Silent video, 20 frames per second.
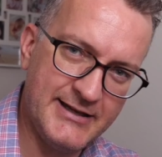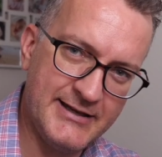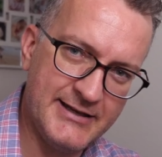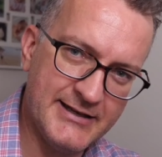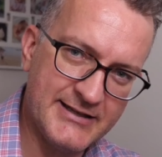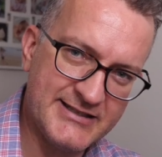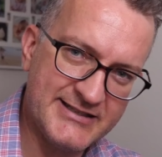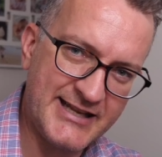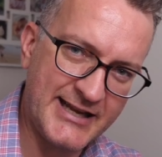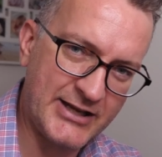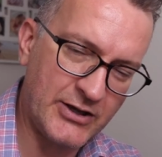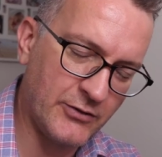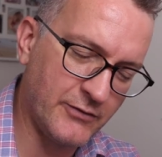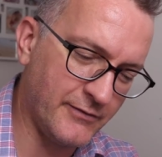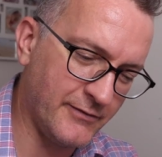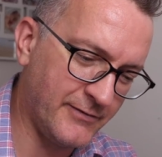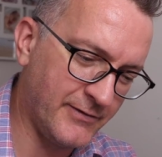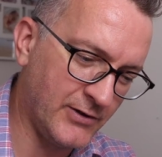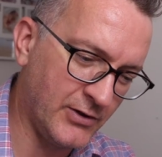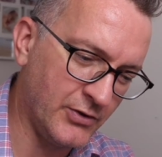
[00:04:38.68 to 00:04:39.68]
in a Stack
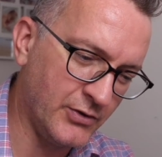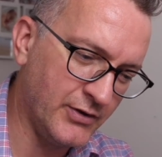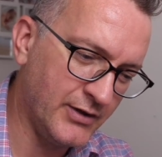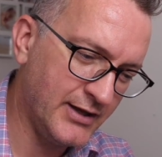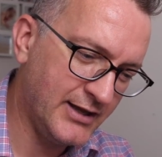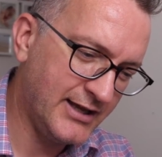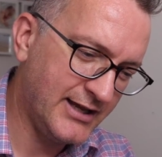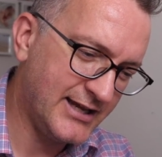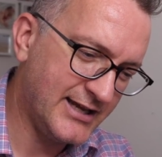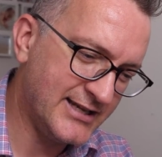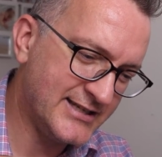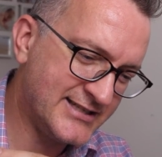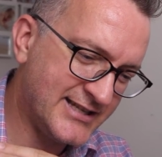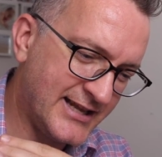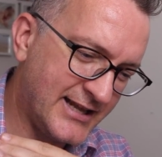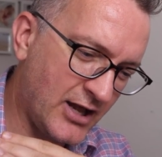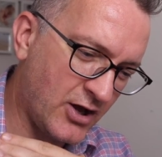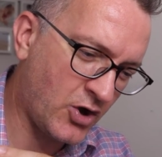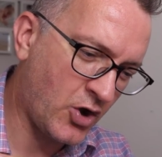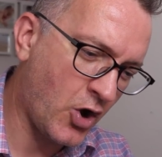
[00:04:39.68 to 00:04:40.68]
Overflow, is
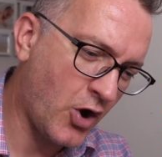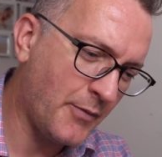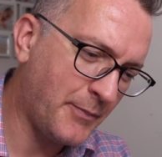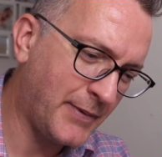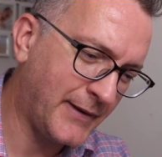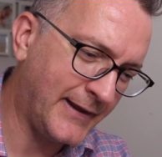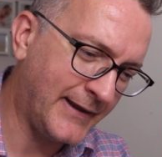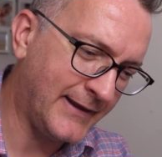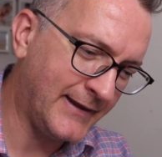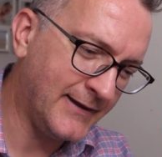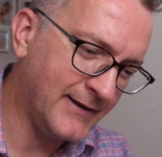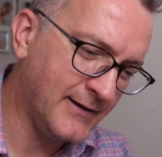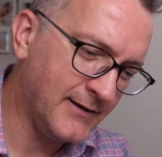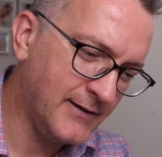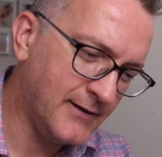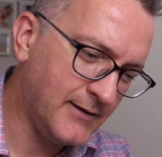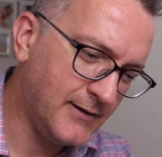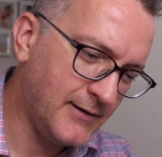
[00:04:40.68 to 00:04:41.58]
that a copy,